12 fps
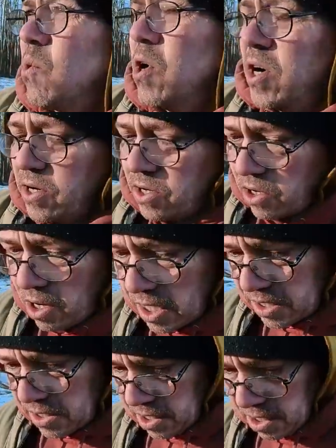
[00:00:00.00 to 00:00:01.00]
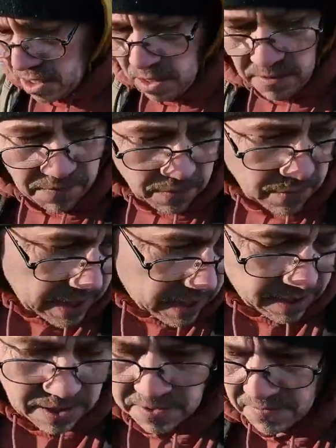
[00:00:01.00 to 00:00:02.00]
we're working across here. Hopefully we
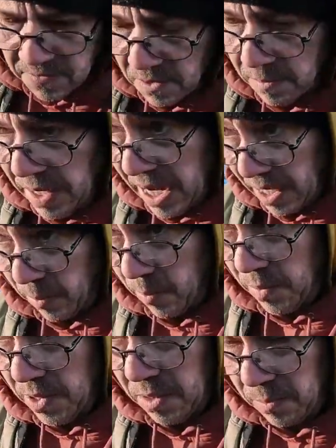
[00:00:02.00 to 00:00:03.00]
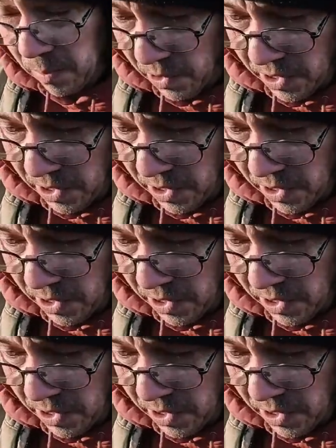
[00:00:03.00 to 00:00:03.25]
can get this field back in